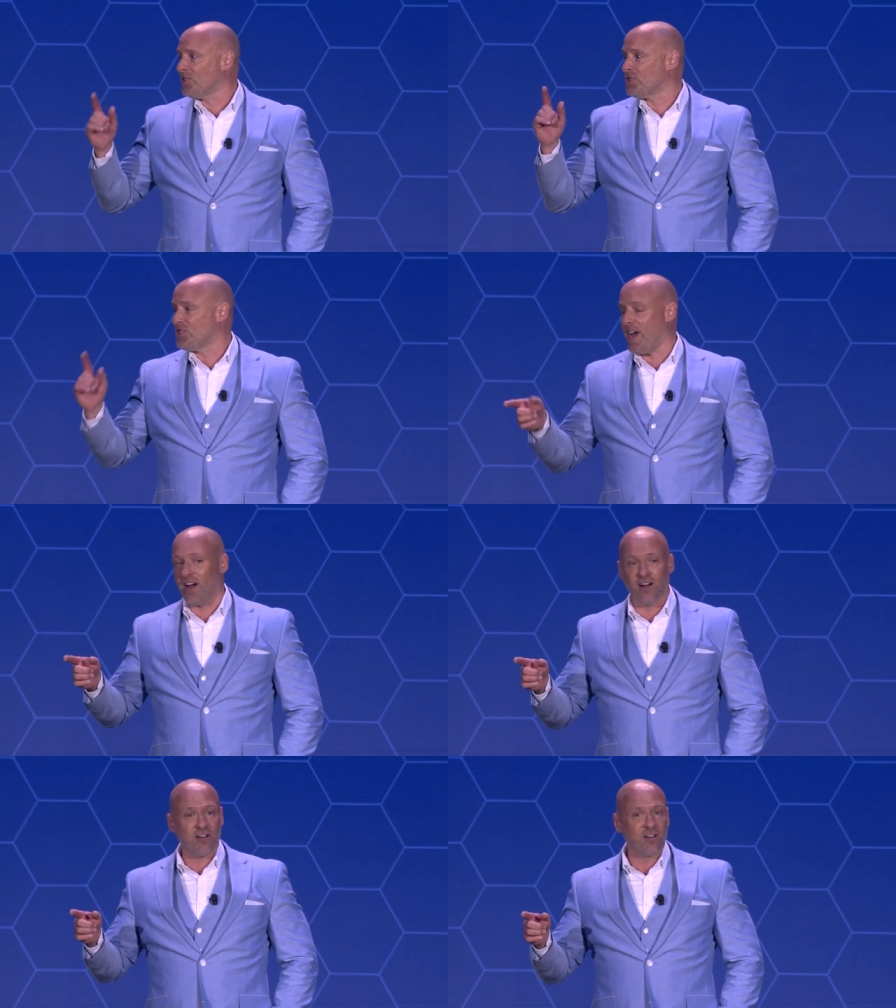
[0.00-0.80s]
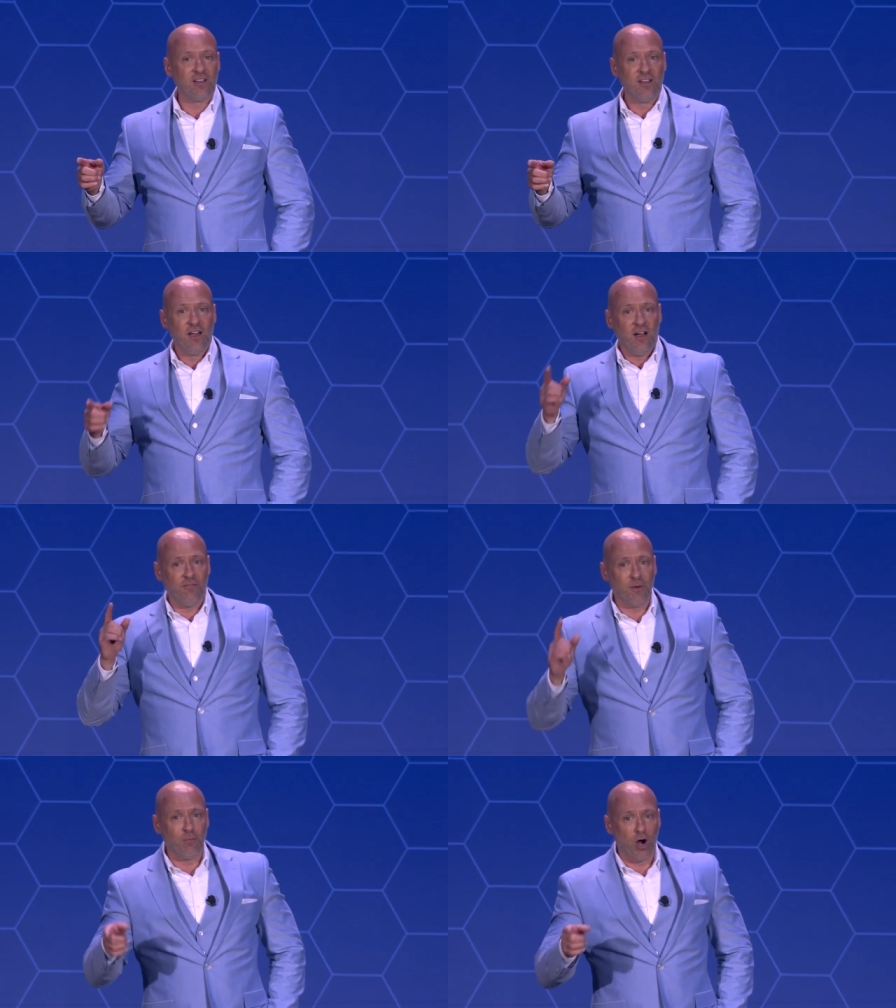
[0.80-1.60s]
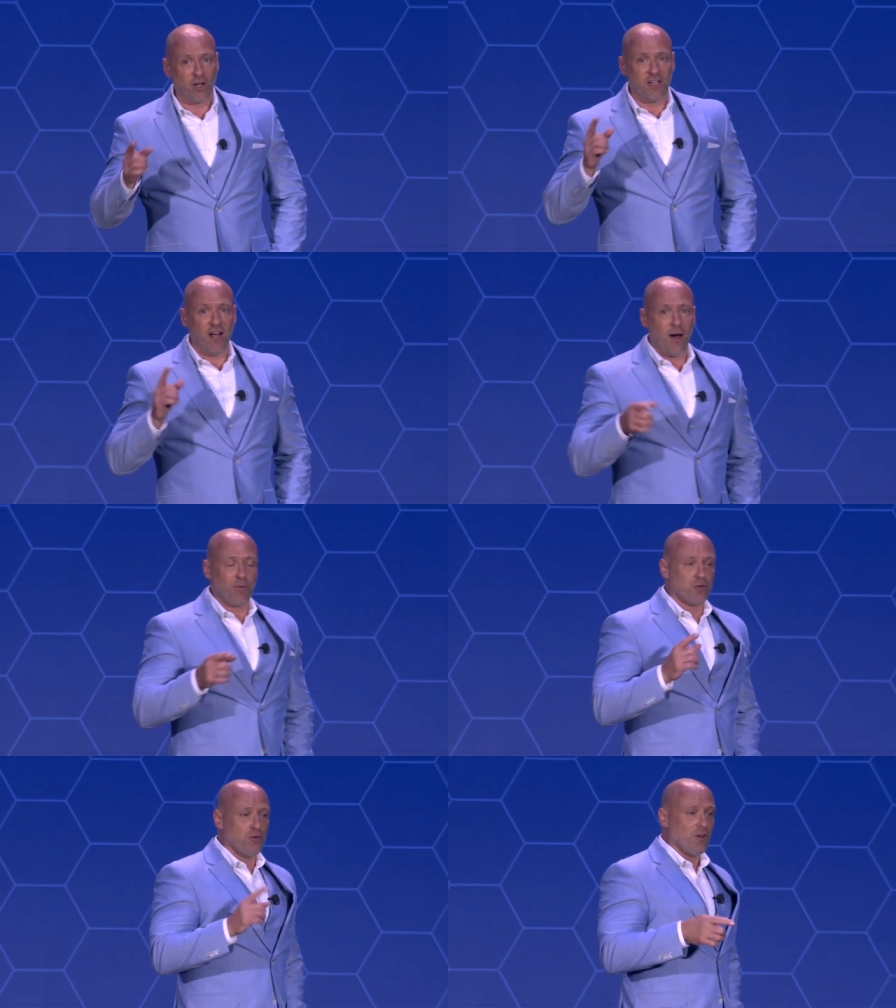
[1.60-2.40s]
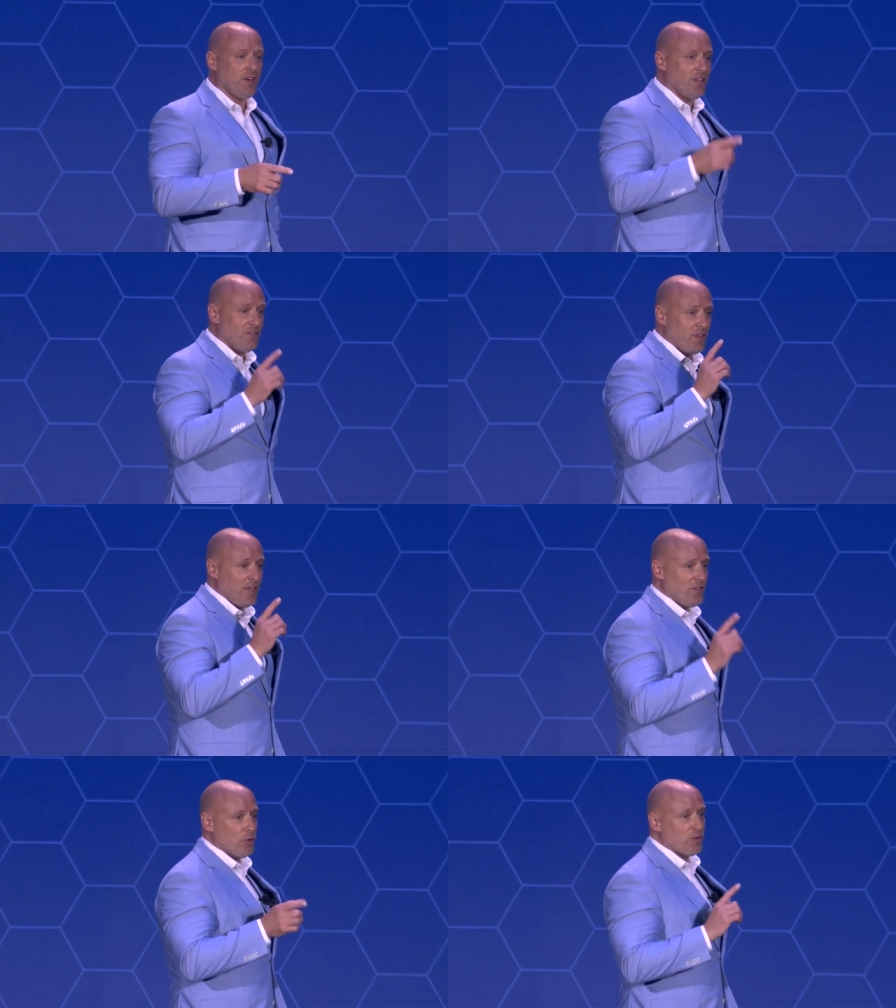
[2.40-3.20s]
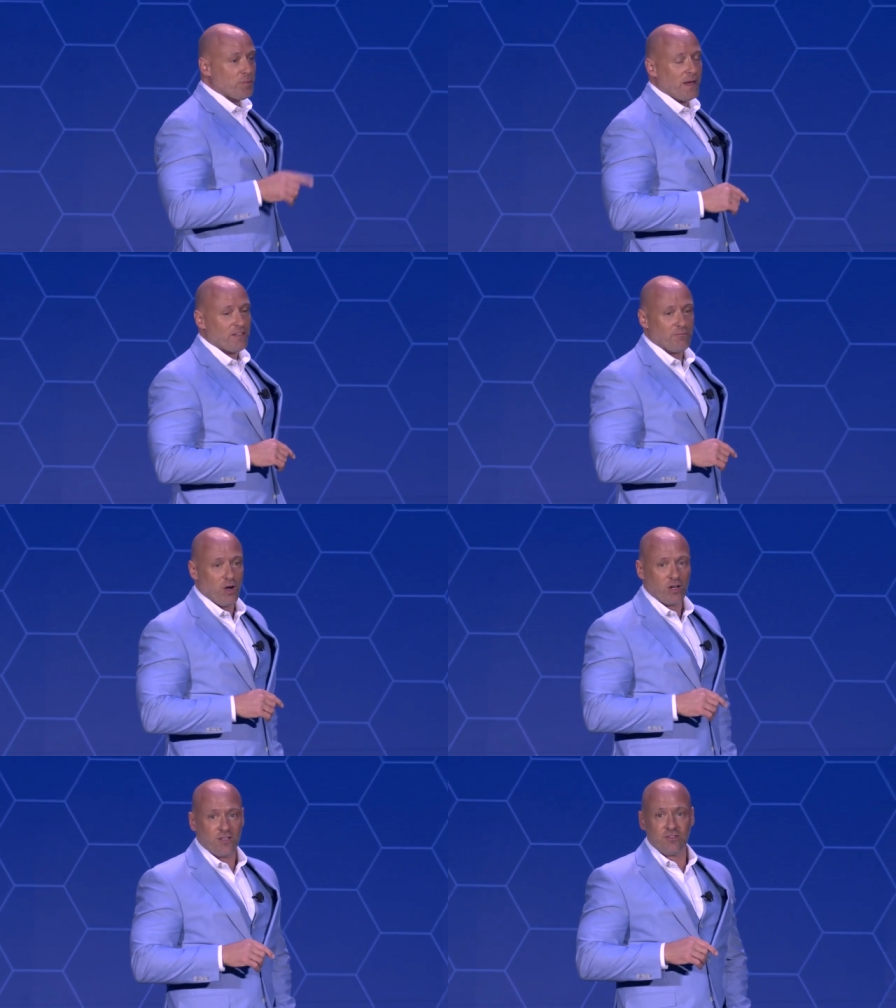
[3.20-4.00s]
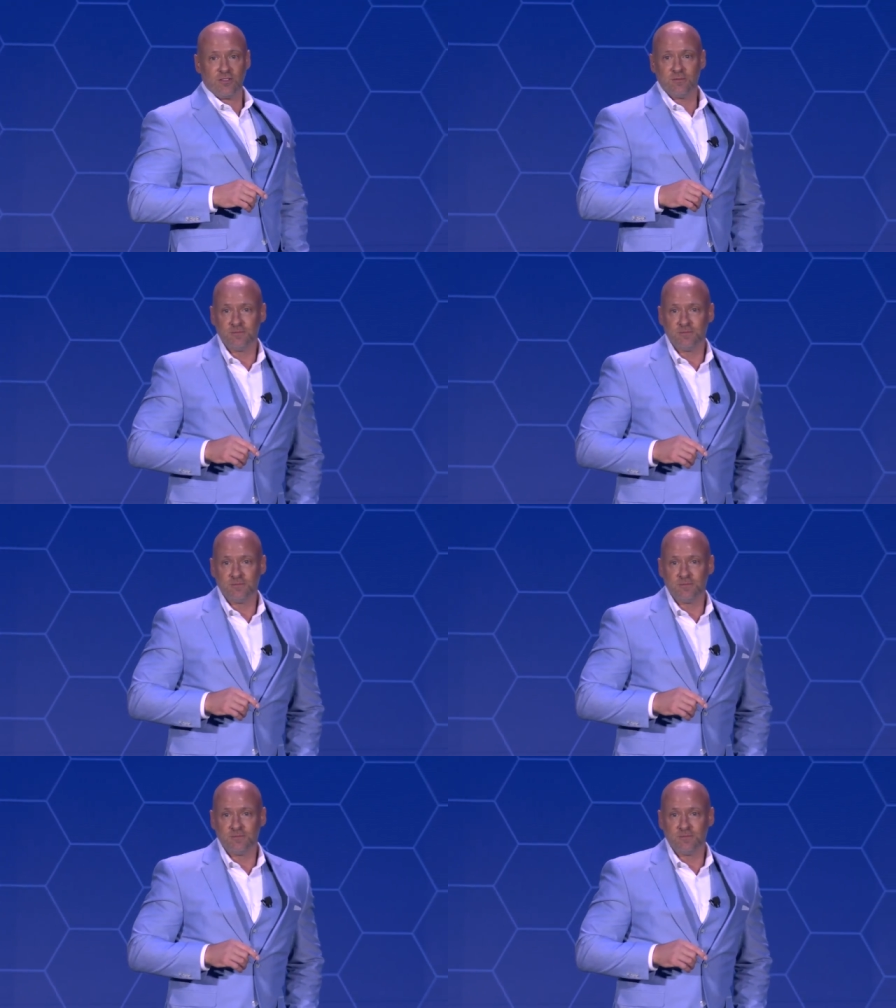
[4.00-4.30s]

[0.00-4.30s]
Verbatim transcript: share of the market opportunities in your respective markets.